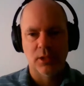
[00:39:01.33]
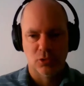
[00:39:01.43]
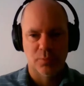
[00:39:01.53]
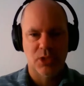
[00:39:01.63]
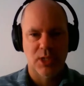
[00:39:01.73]
a
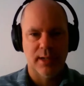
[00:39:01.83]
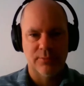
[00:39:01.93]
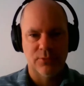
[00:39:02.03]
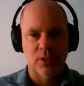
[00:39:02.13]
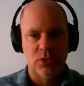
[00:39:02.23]
group setting
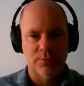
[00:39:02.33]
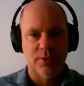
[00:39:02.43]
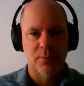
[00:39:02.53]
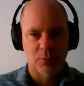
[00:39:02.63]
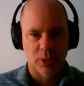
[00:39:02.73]
for these
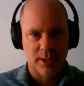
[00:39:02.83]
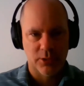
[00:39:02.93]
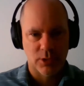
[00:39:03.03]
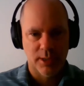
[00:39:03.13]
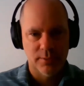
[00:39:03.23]
development
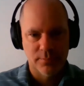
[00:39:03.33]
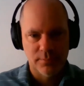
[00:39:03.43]
workouts, right?